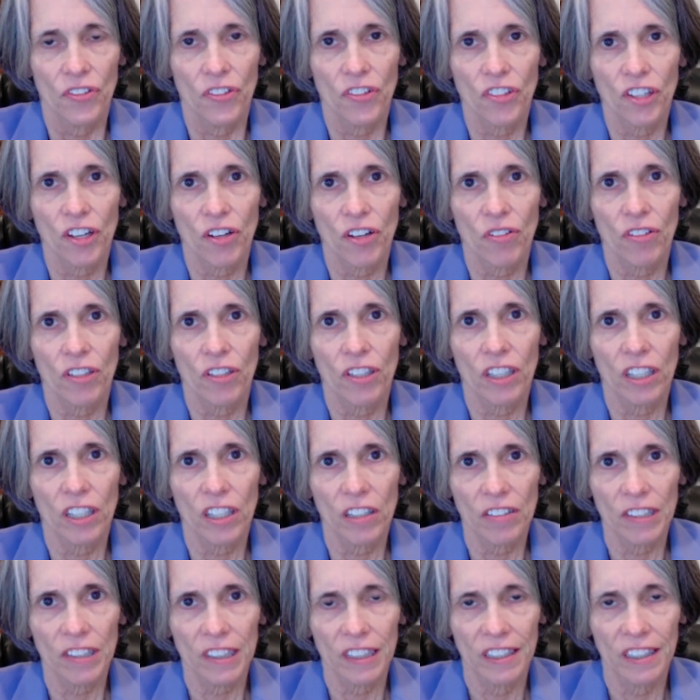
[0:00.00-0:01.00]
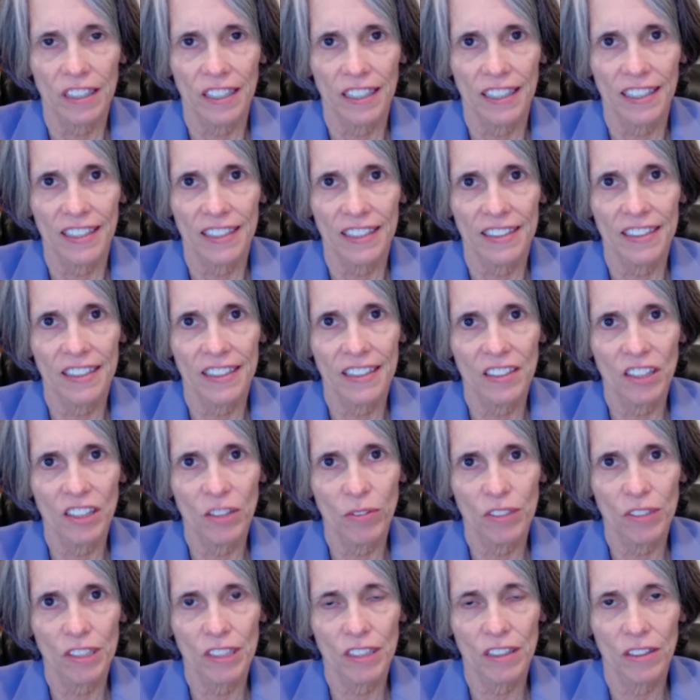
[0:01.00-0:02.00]
So, currently,
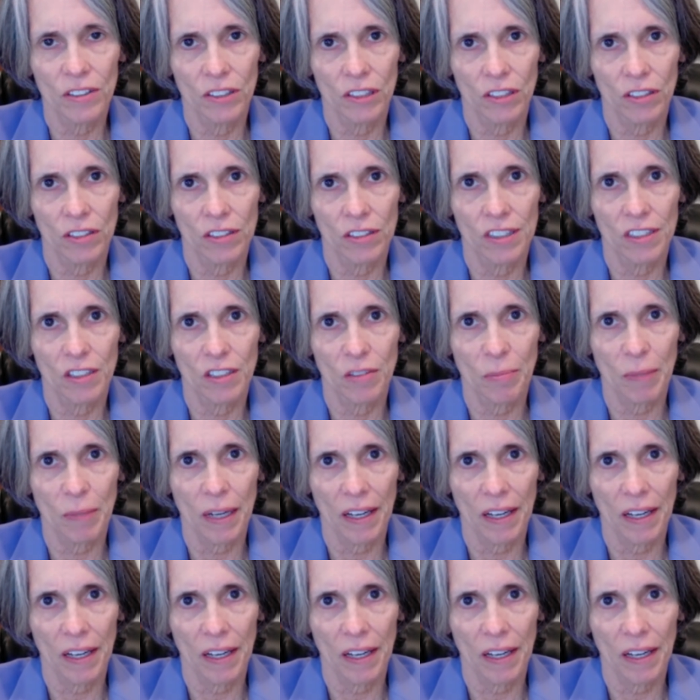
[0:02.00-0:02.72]
continuous glucose